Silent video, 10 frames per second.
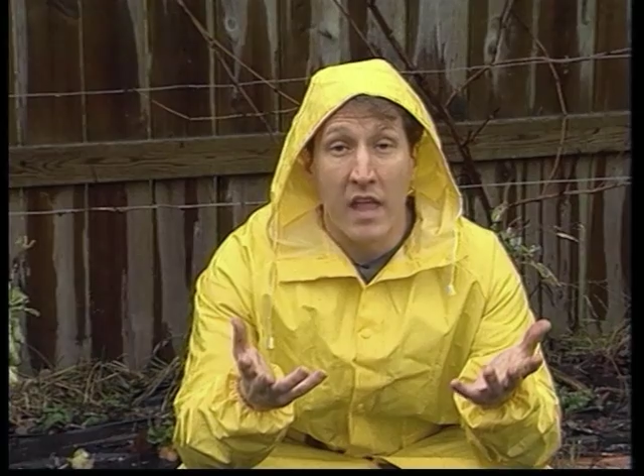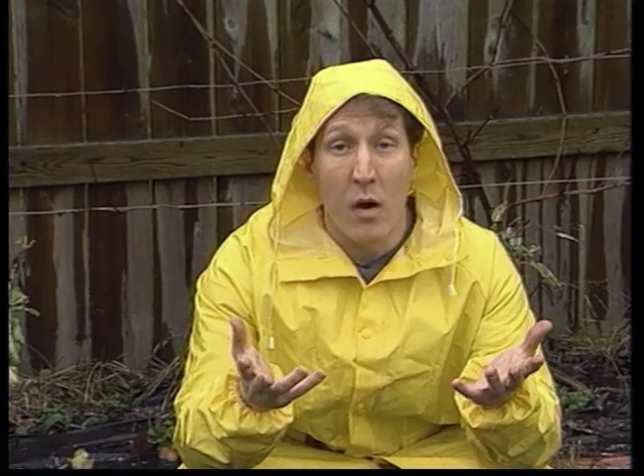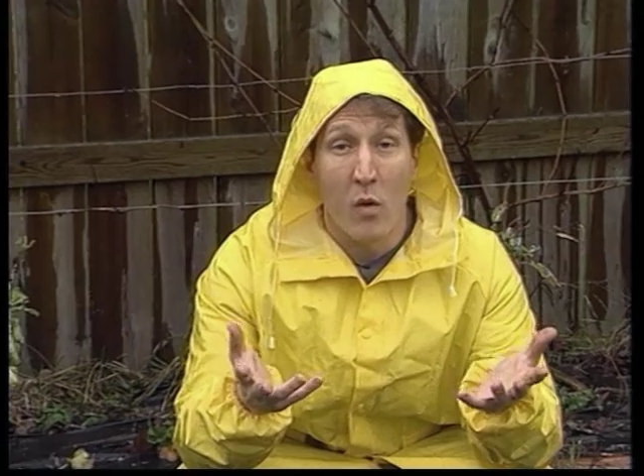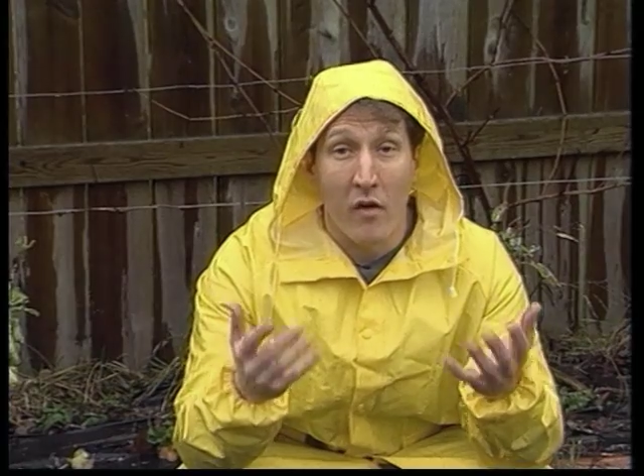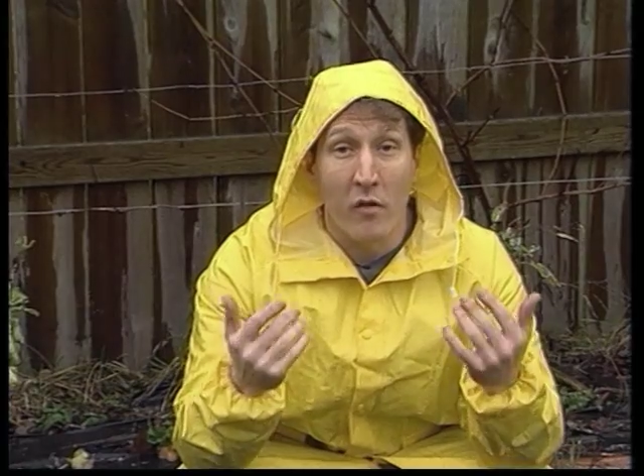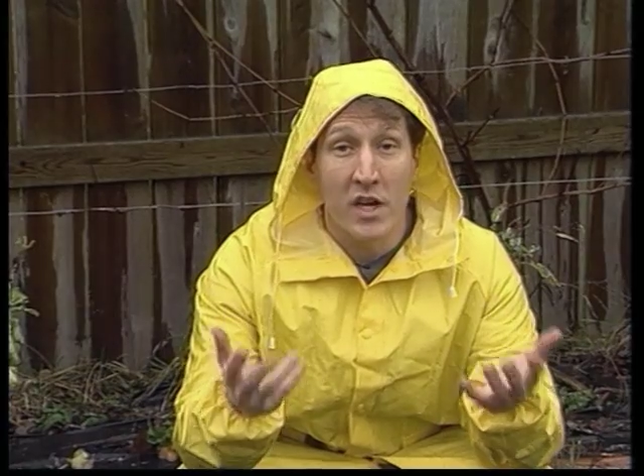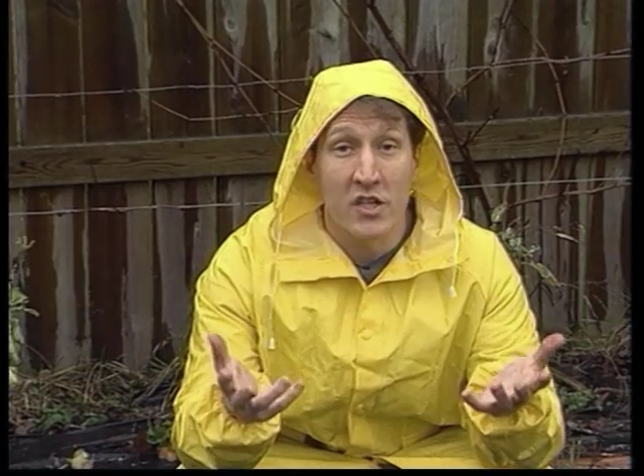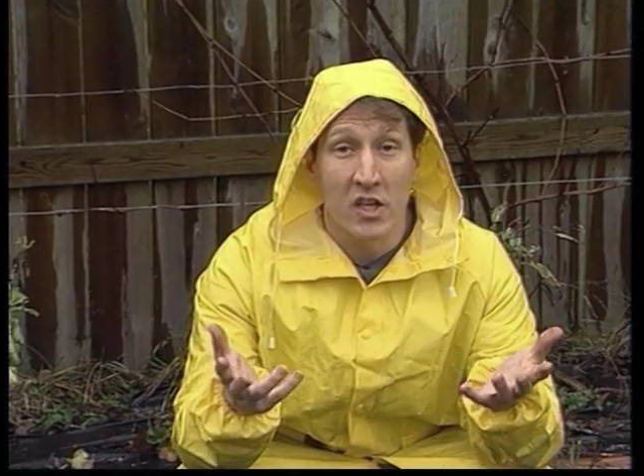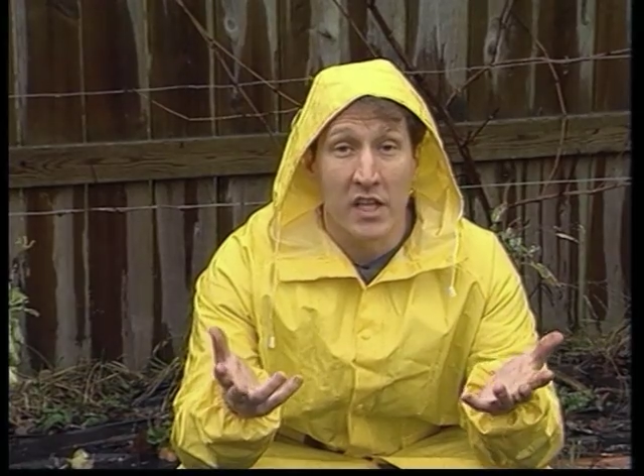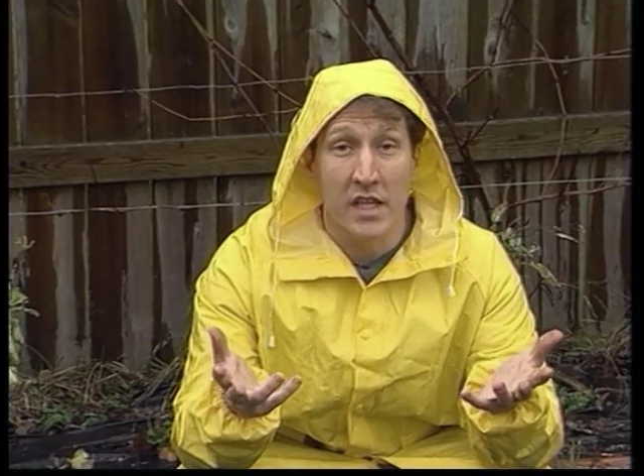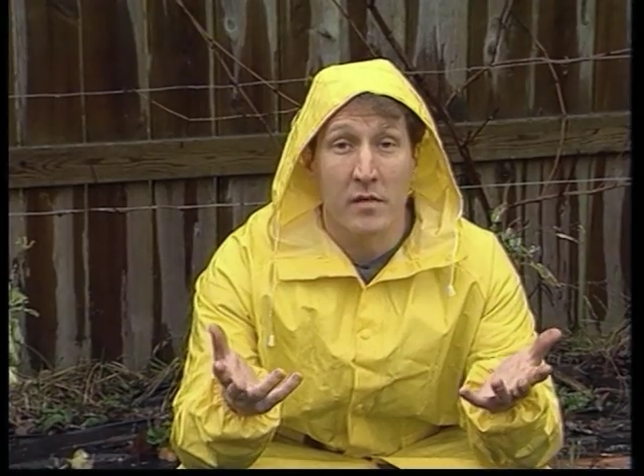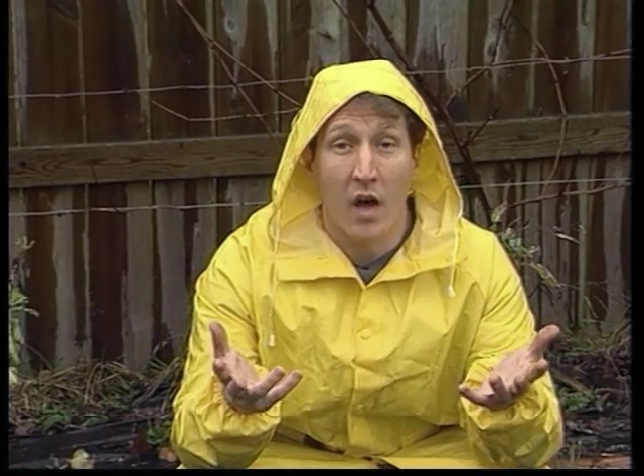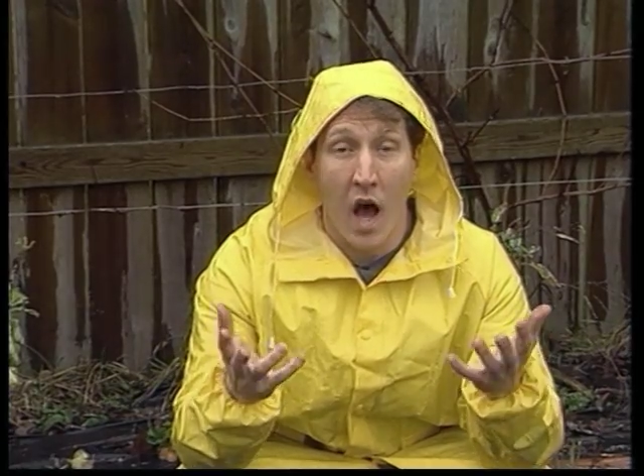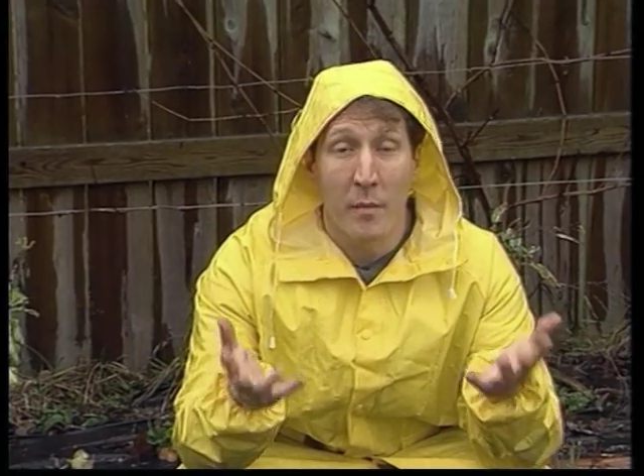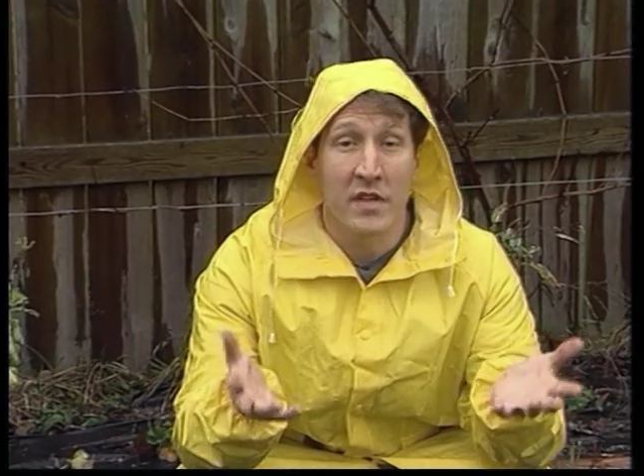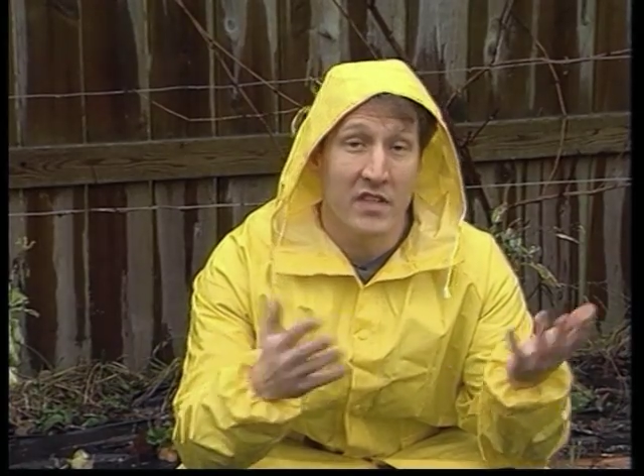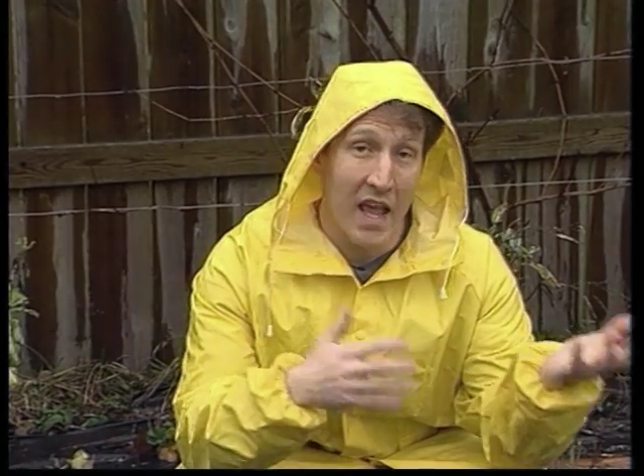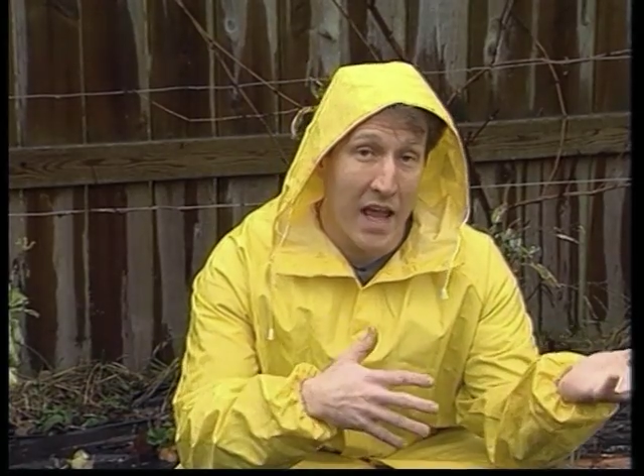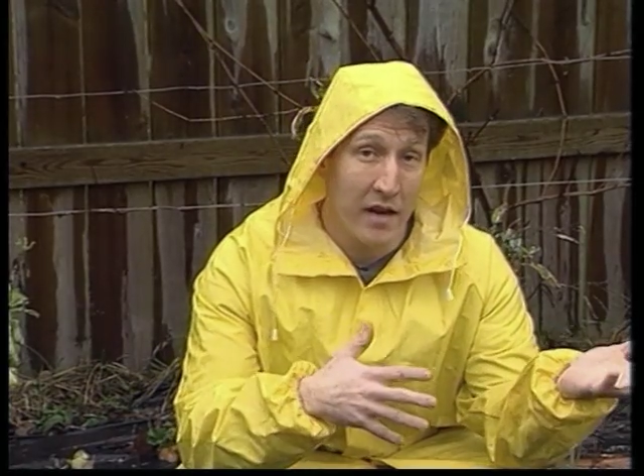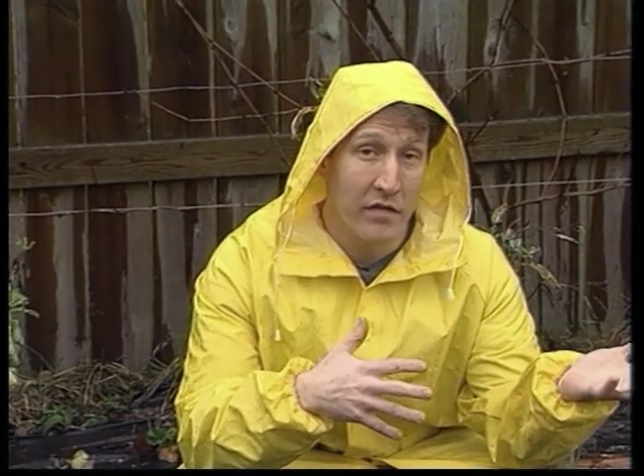were originally, hummus
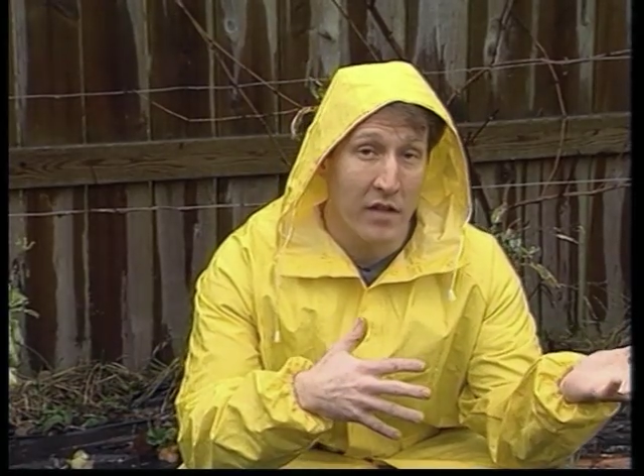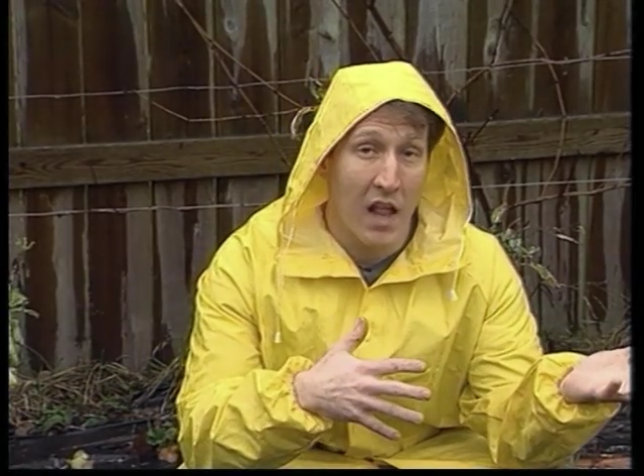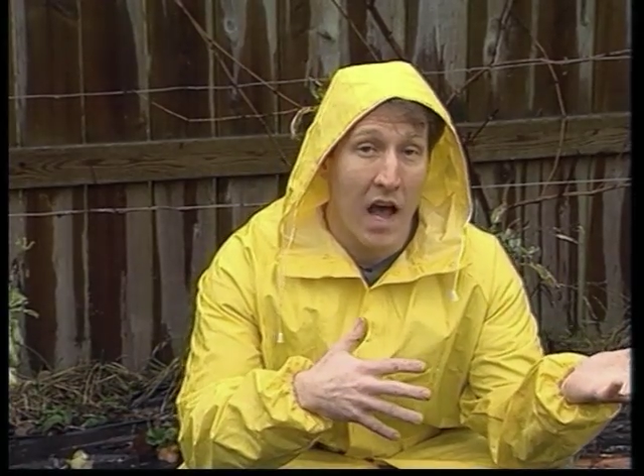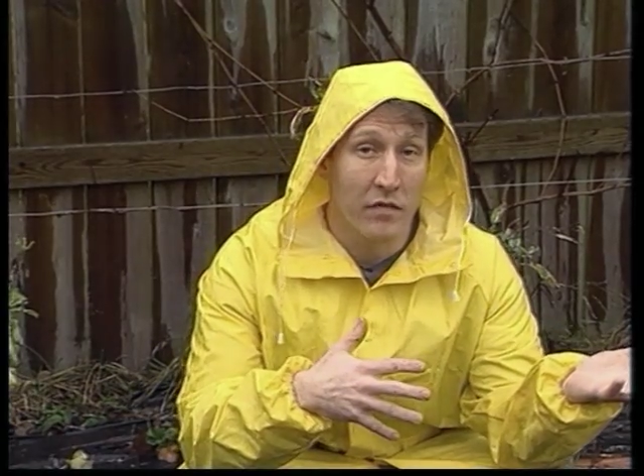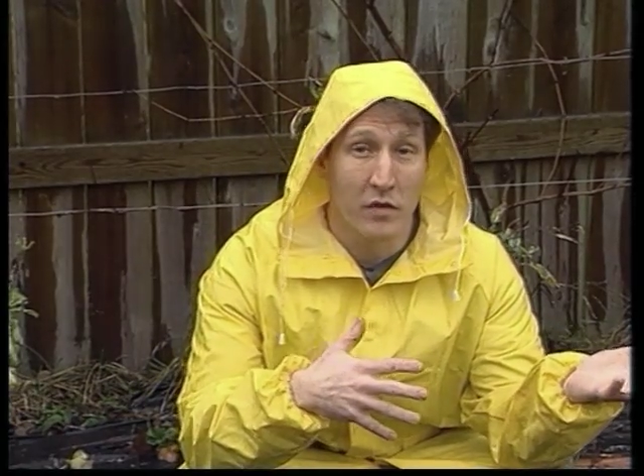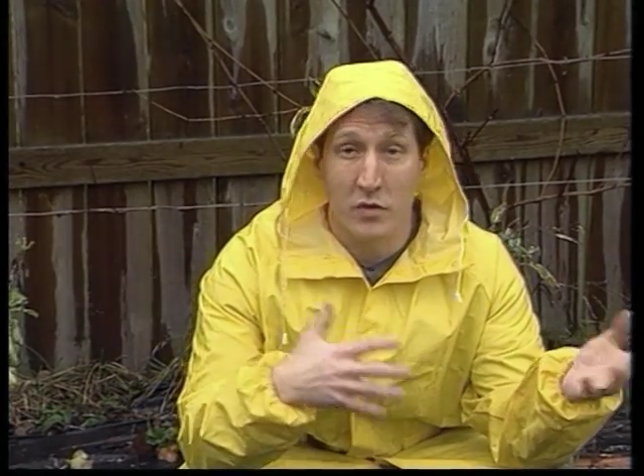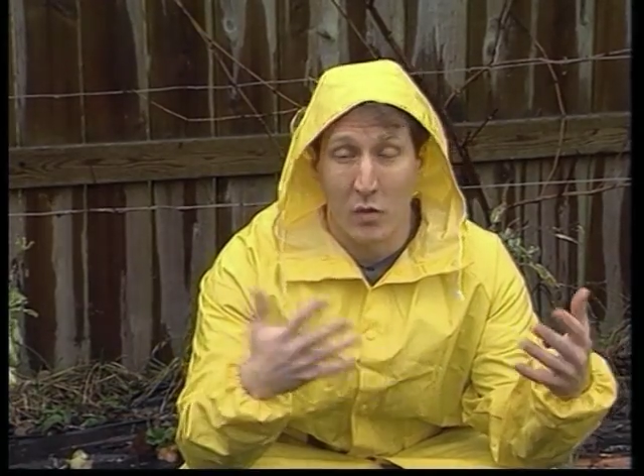and falafels